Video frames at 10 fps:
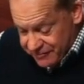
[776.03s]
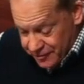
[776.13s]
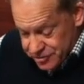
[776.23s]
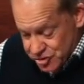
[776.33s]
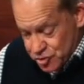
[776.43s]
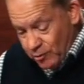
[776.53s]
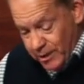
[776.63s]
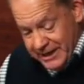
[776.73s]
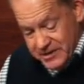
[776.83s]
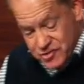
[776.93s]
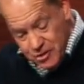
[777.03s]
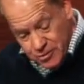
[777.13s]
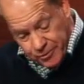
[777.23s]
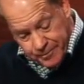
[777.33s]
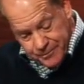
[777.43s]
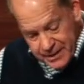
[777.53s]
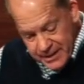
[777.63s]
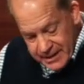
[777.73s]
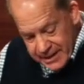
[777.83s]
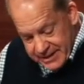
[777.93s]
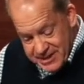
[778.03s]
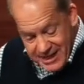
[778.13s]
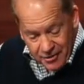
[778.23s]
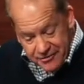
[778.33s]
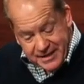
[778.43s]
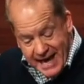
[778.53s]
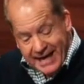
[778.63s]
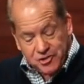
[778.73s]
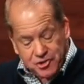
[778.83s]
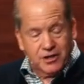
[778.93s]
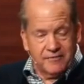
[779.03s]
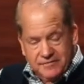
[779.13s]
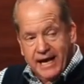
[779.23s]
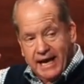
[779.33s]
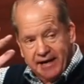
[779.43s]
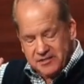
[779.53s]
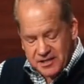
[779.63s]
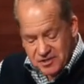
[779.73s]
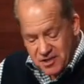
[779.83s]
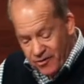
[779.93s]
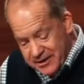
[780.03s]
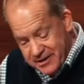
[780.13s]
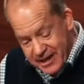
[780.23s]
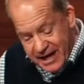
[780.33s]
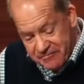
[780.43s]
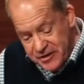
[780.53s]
verse 22. Until the Ancient of Days, he's going to that